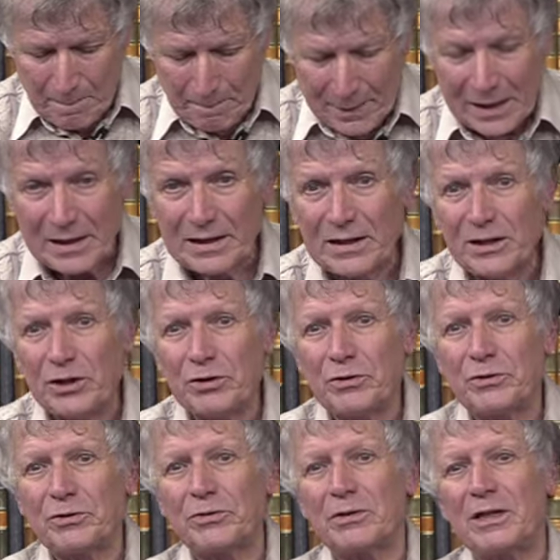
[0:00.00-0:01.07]
mainly
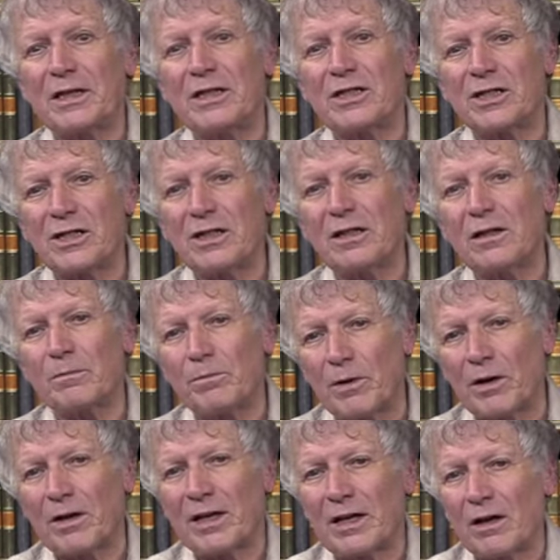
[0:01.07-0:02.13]
due to the still
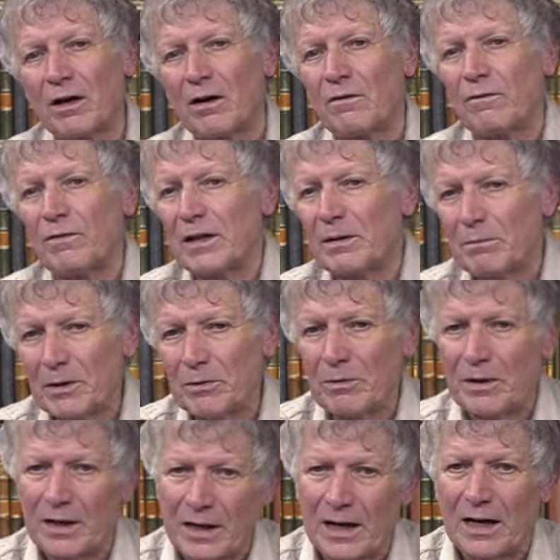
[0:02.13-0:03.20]
burning conflict
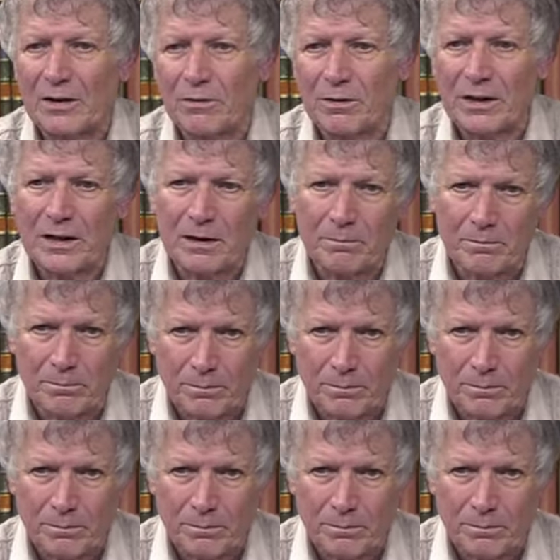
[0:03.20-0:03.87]
between the Catholic and